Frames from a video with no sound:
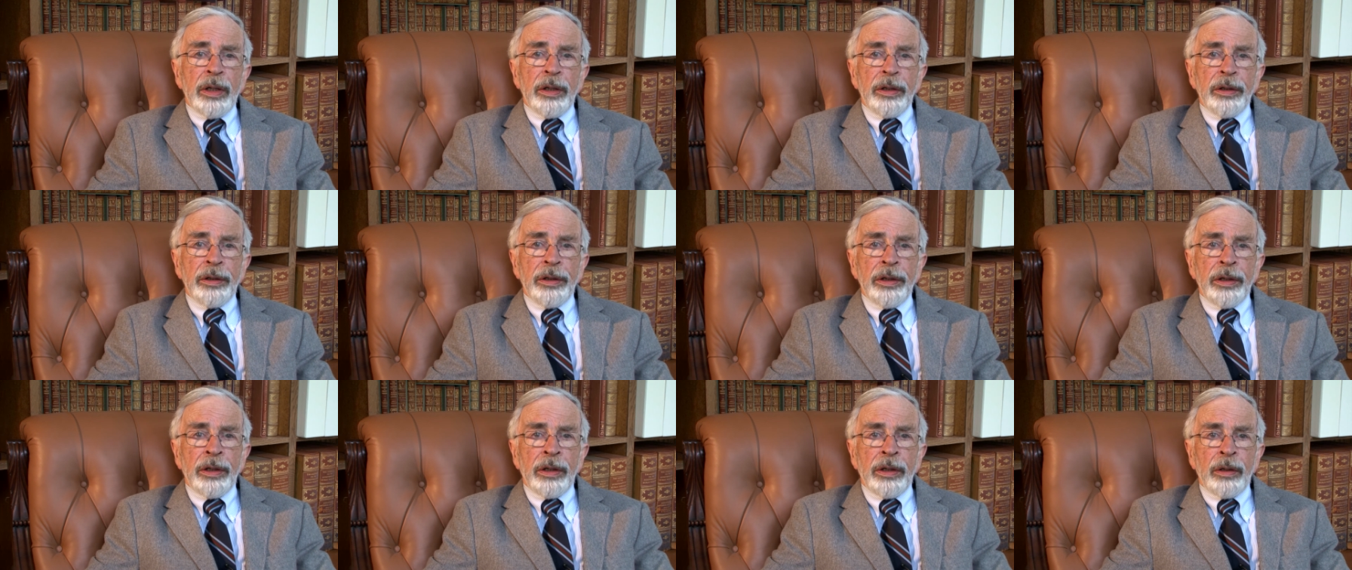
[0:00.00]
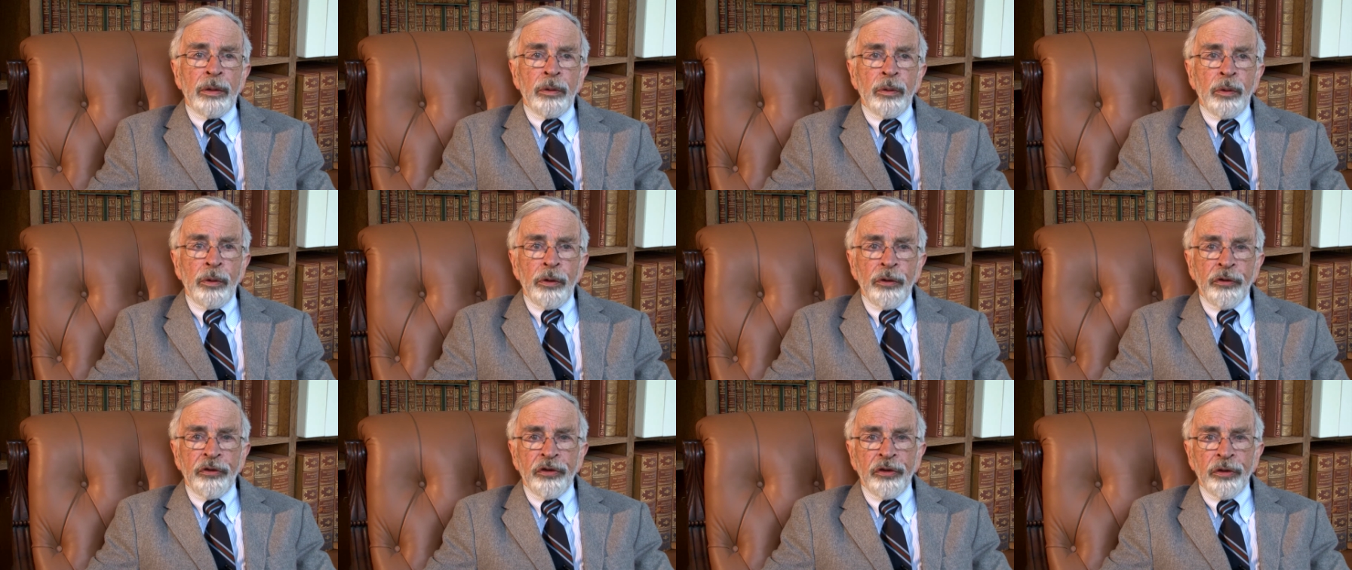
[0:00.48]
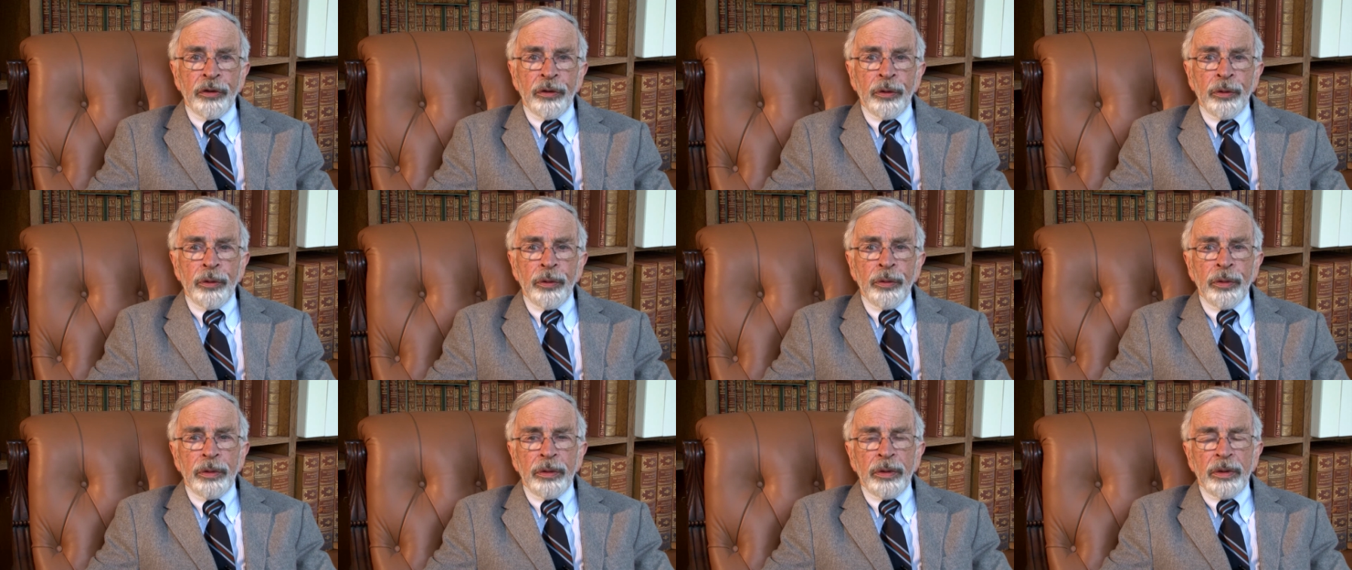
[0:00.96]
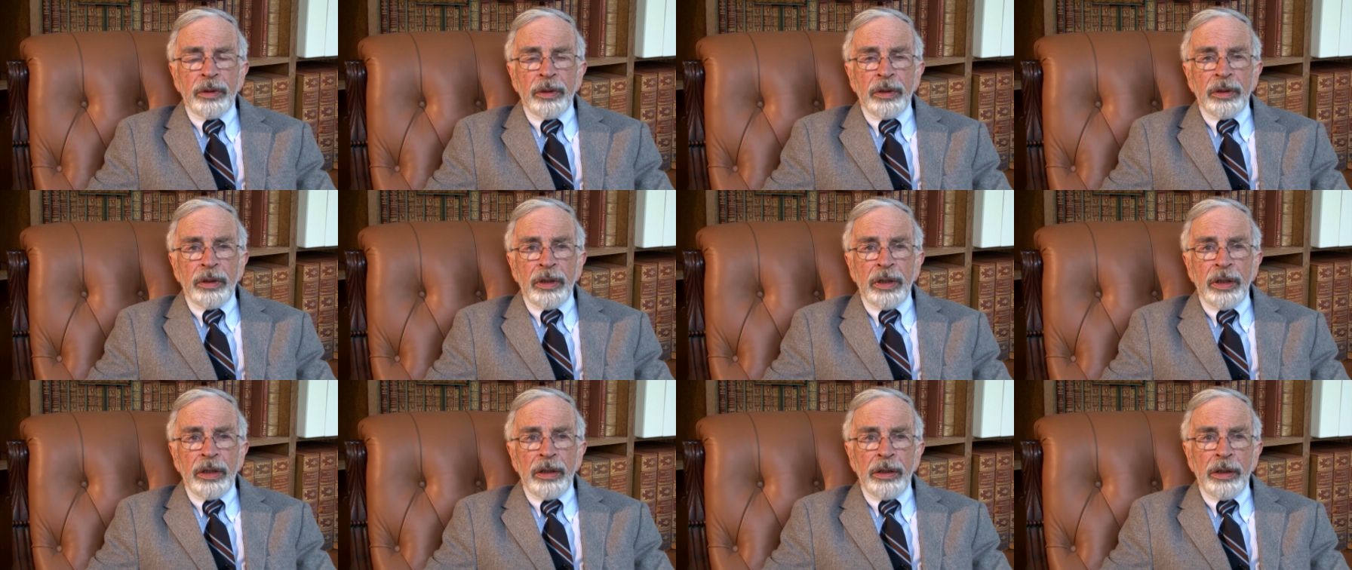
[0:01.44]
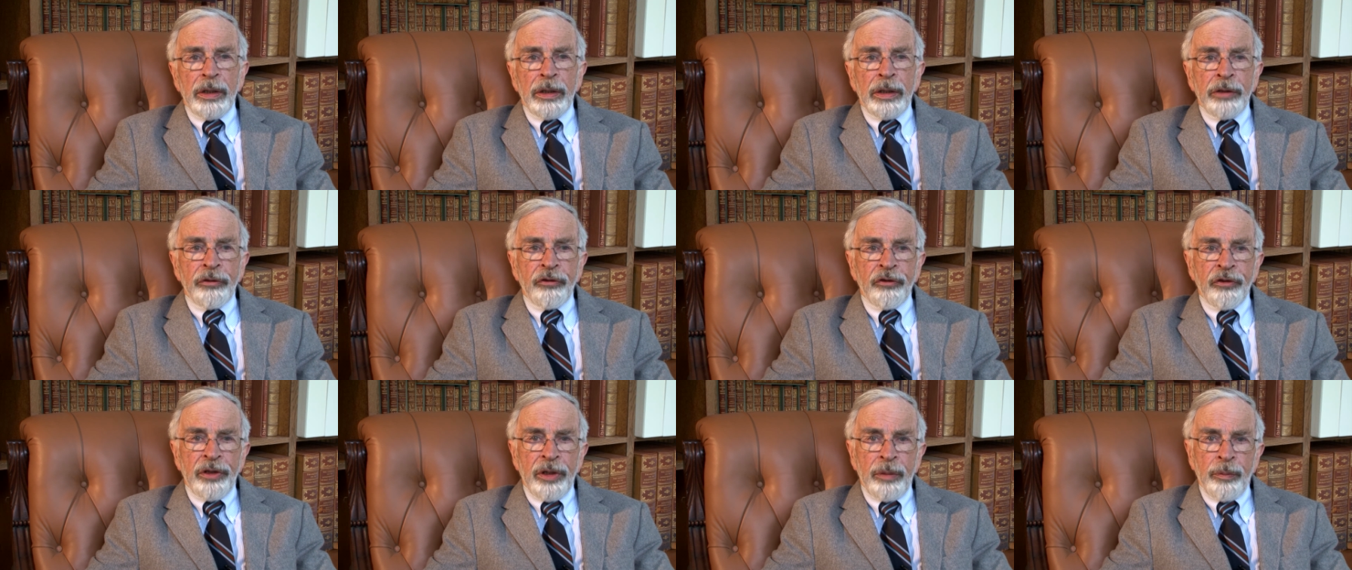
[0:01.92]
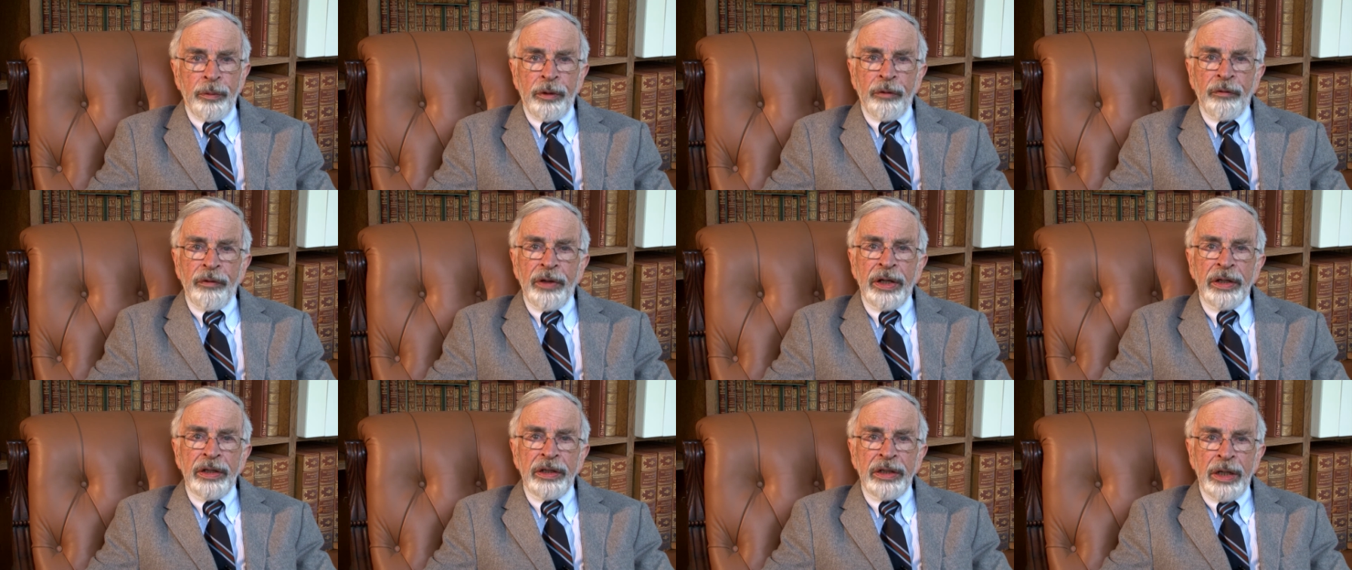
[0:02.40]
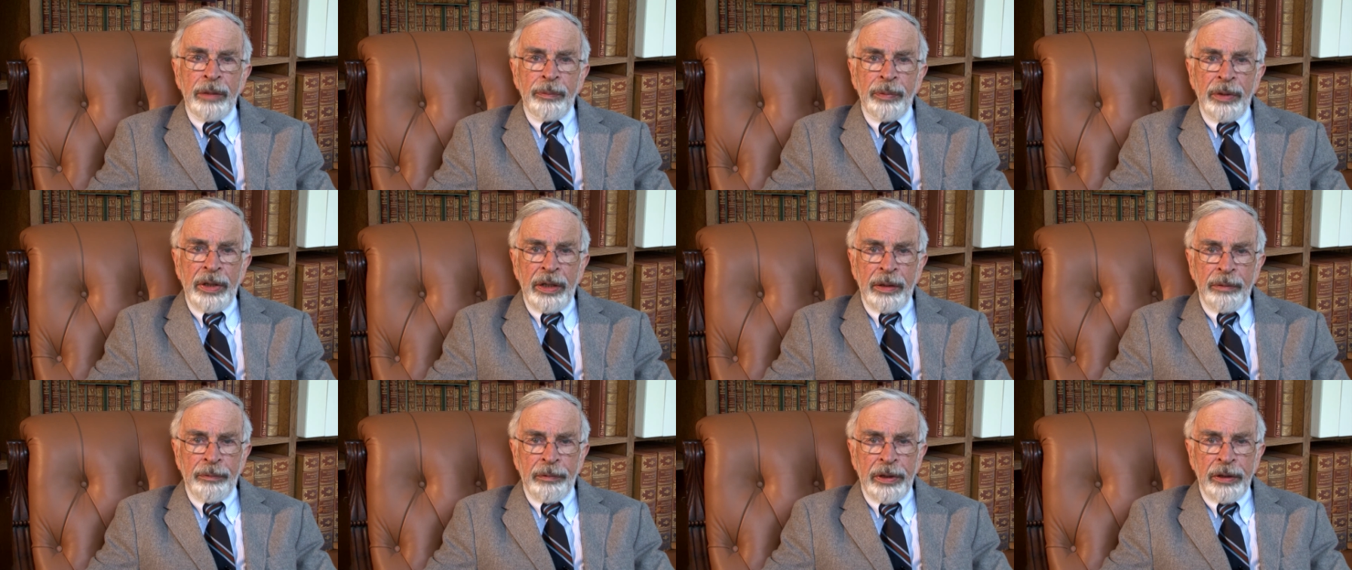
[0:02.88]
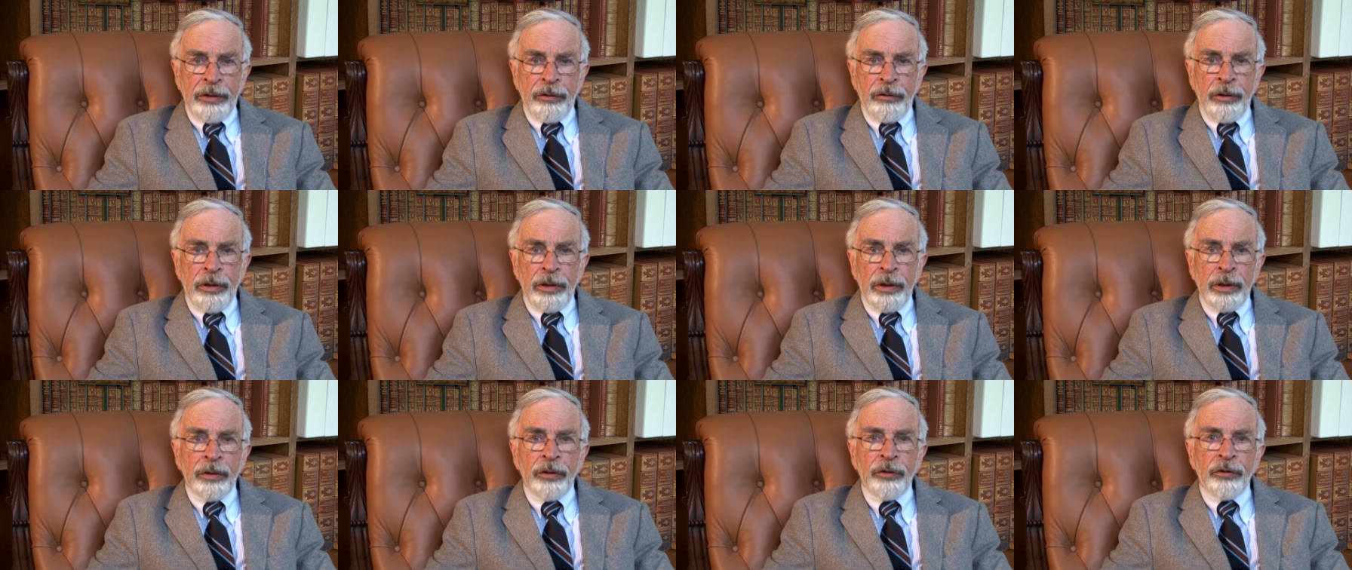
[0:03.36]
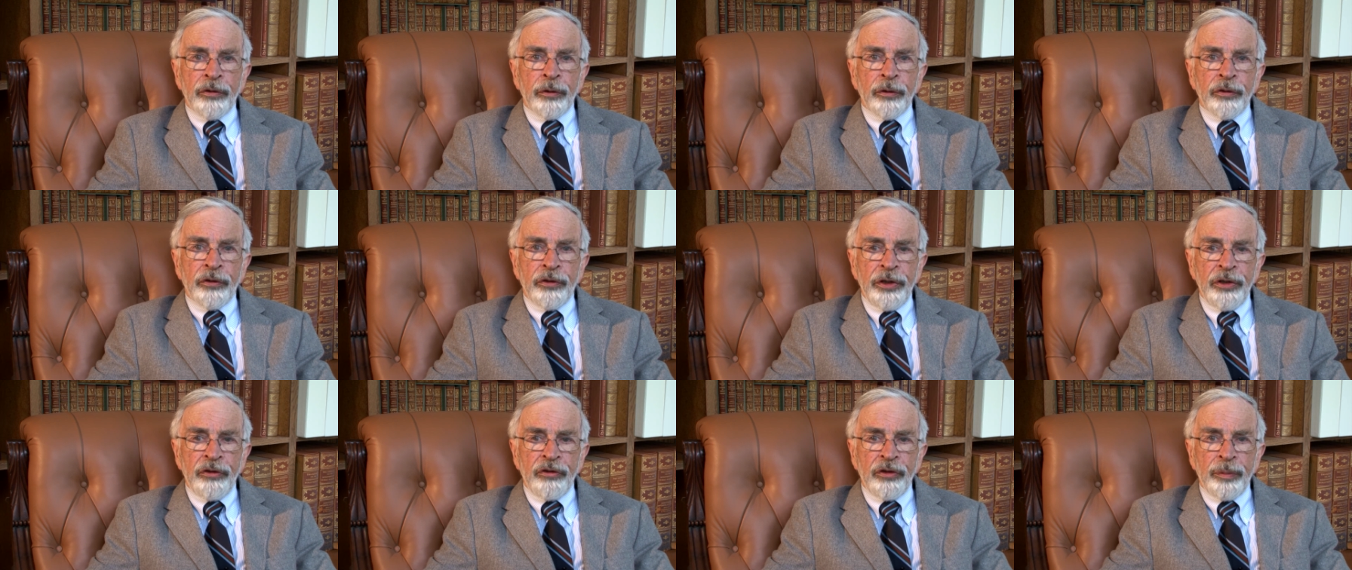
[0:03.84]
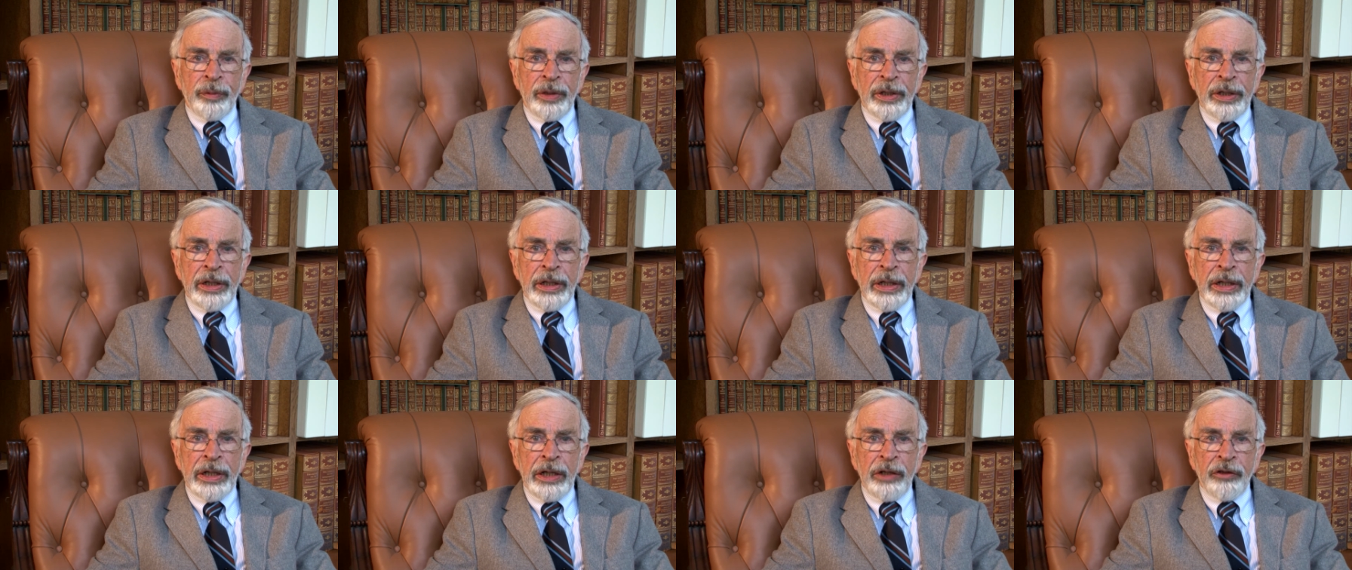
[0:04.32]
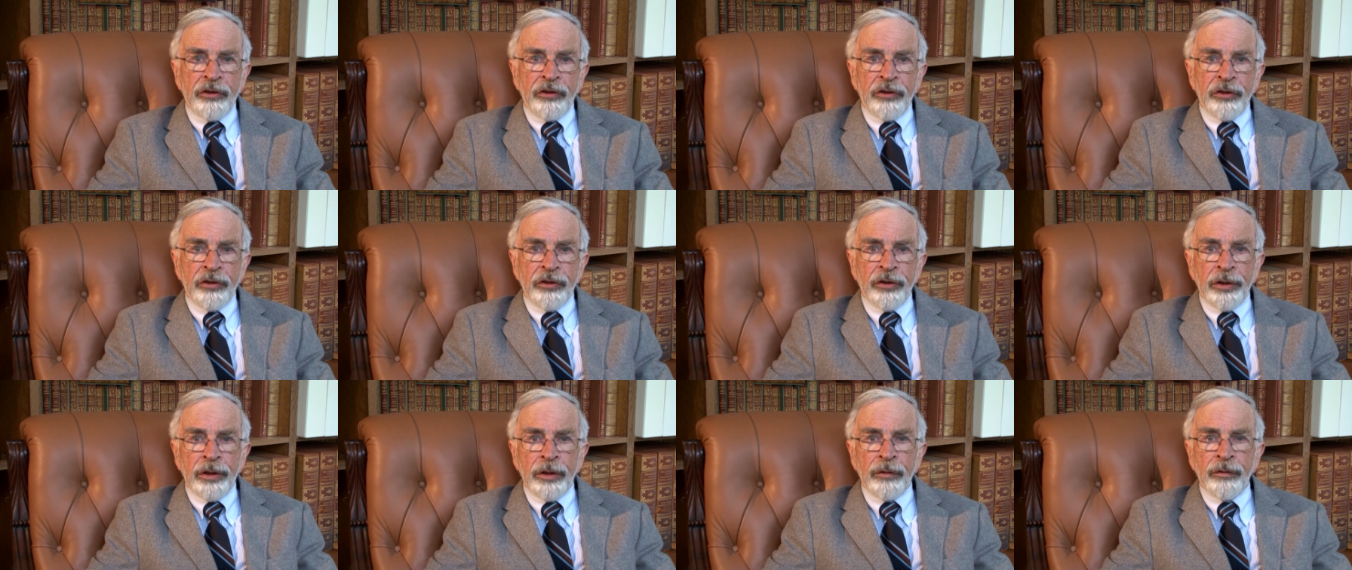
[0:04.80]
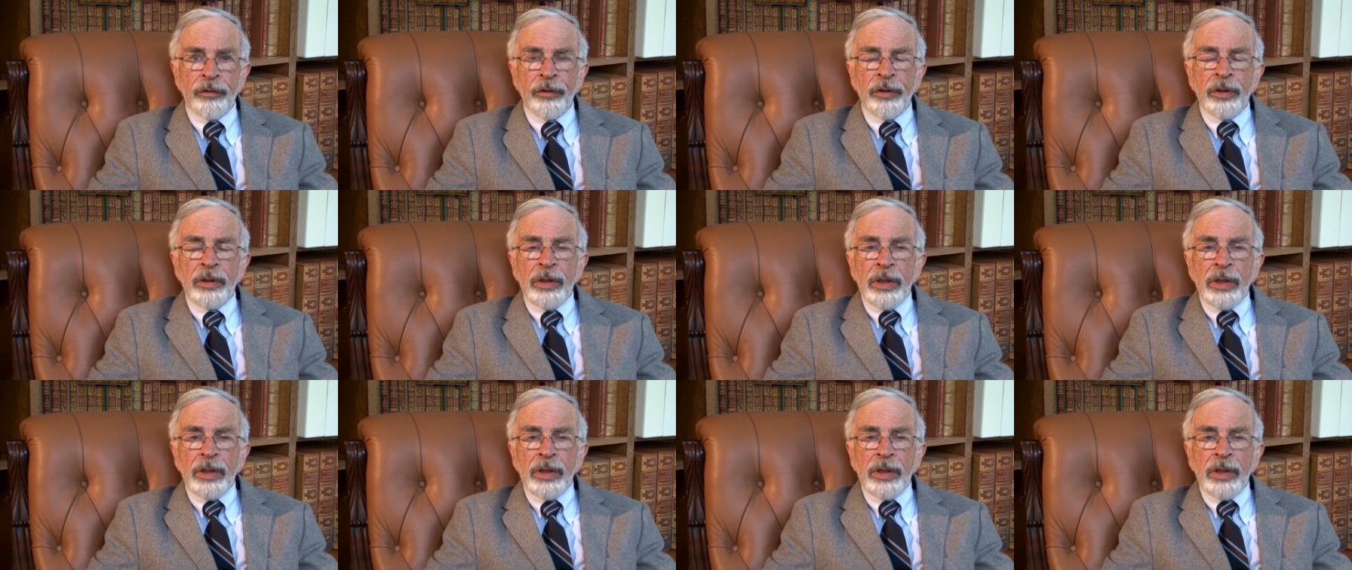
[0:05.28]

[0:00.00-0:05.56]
There are also a large number of antiepileptic drugs or seizure medications that have